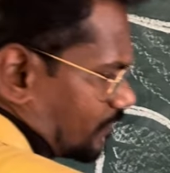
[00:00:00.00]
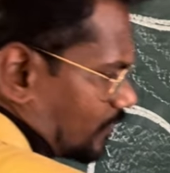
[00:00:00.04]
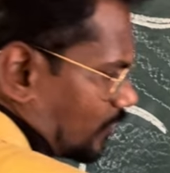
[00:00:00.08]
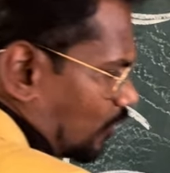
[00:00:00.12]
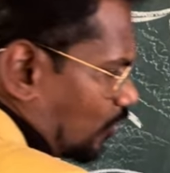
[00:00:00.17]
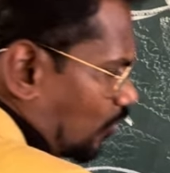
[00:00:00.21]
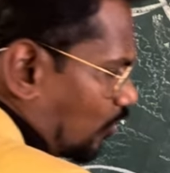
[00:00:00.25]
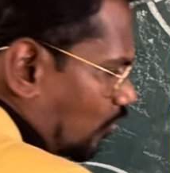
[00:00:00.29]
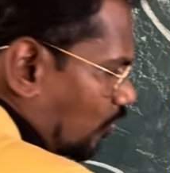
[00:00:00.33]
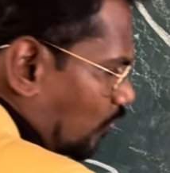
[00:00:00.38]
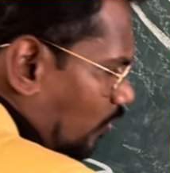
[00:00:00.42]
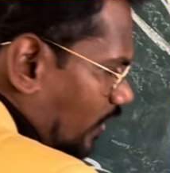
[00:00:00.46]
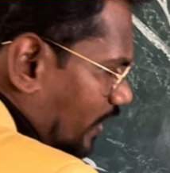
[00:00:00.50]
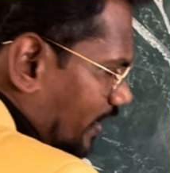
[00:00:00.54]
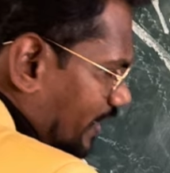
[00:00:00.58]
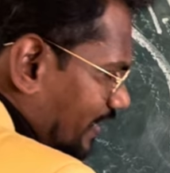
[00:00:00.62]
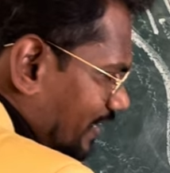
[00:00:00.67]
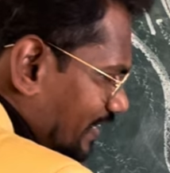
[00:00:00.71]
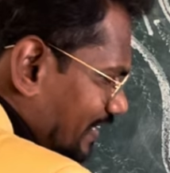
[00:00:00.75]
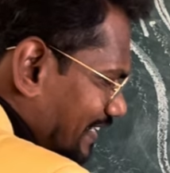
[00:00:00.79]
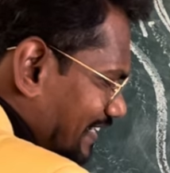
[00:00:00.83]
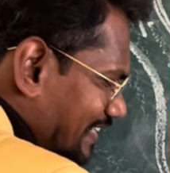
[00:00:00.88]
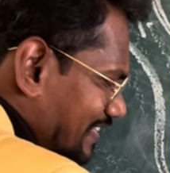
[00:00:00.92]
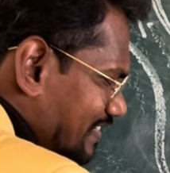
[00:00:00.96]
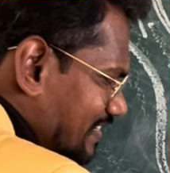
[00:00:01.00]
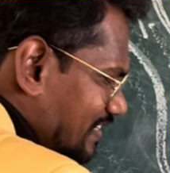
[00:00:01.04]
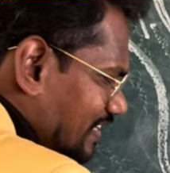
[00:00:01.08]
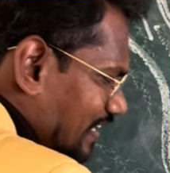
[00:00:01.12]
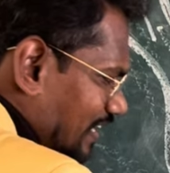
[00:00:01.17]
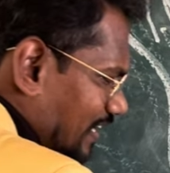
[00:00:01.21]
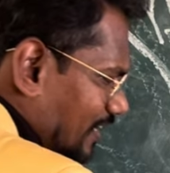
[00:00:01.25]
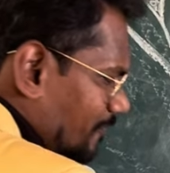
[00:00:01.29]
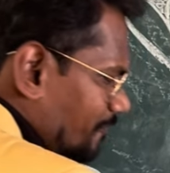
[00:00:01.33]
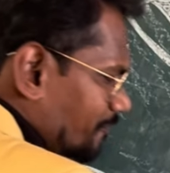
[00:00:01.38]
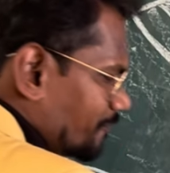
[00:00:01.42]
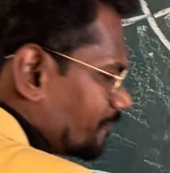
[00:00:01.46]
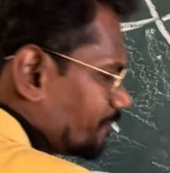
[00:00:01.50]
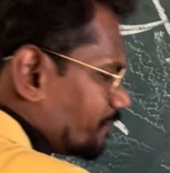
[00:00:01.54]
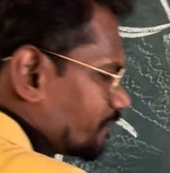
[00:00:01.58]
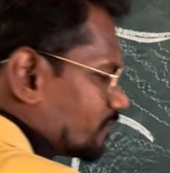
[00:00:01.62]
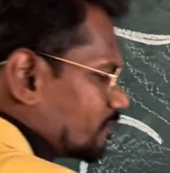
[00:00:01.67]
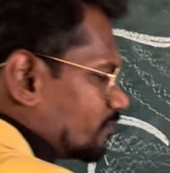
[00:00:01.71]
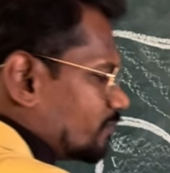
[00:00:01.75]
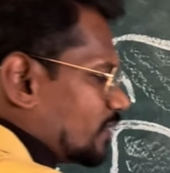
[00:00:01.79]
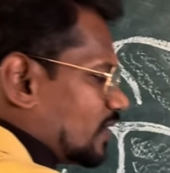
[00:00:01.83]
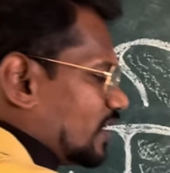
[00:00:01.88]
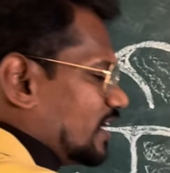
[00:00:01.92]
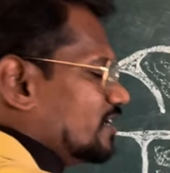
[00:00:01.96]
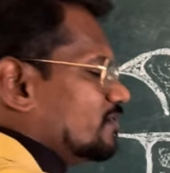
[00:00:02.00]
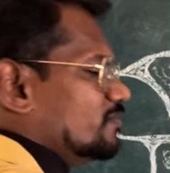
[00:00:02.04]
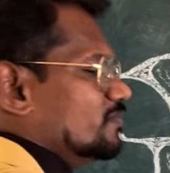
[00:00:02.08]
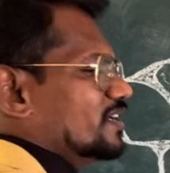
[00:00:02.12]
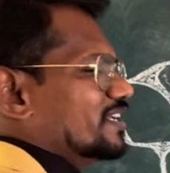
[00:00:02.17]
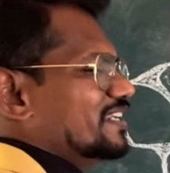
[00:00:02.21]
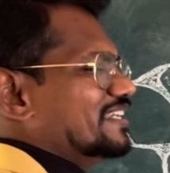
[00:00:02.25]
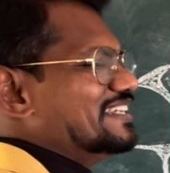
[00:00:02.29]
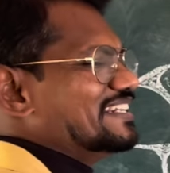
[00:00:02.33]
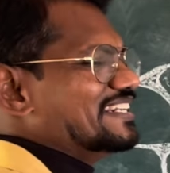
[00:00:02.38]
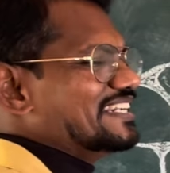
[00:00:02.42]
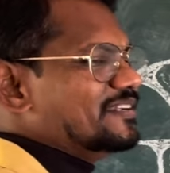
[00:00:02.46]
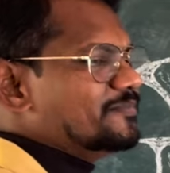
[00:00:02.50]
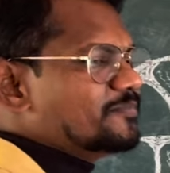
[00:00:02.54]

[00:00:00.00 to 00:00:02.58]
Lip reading: Ovary is the primary